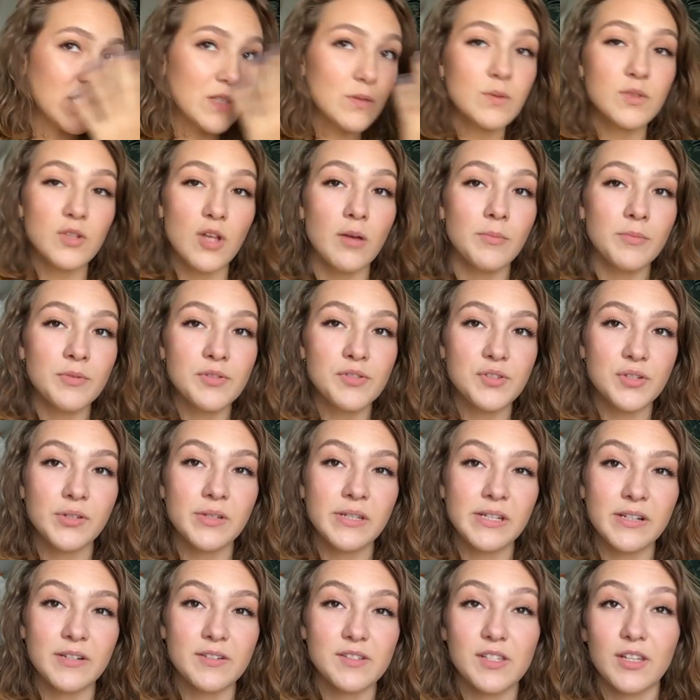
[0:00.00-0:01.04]
this was almost 2
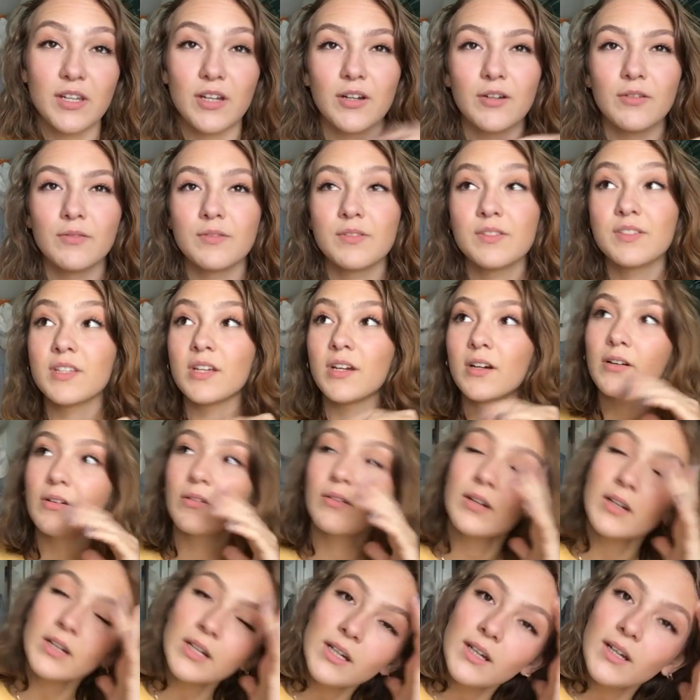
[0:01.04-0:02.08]
years ago,
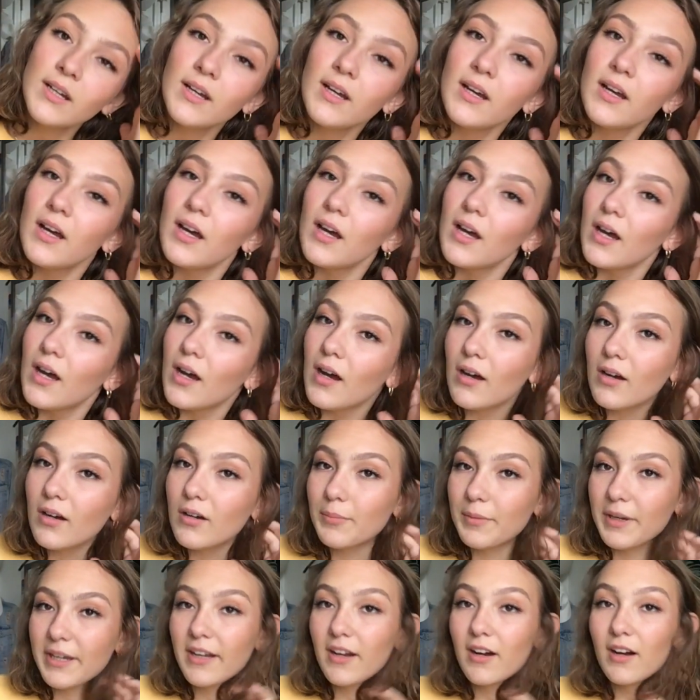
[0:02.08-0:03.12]
so, oh
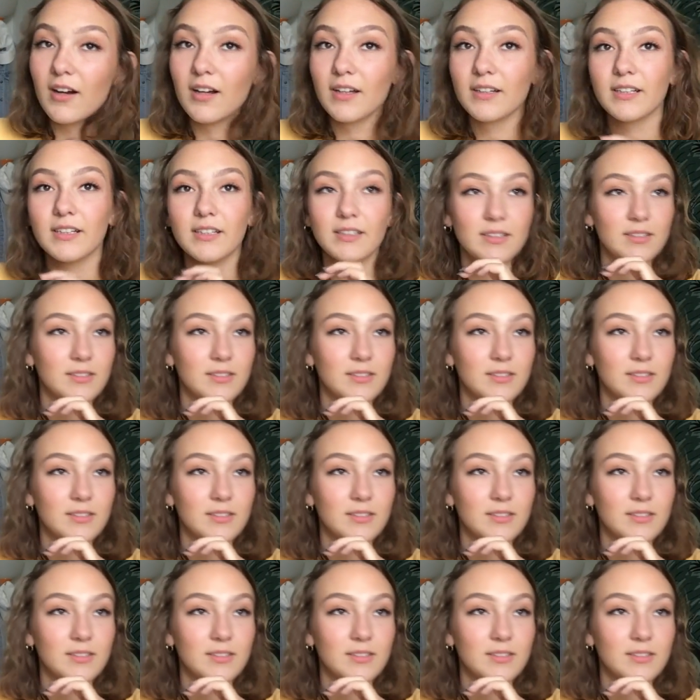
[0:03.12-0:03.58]
my God.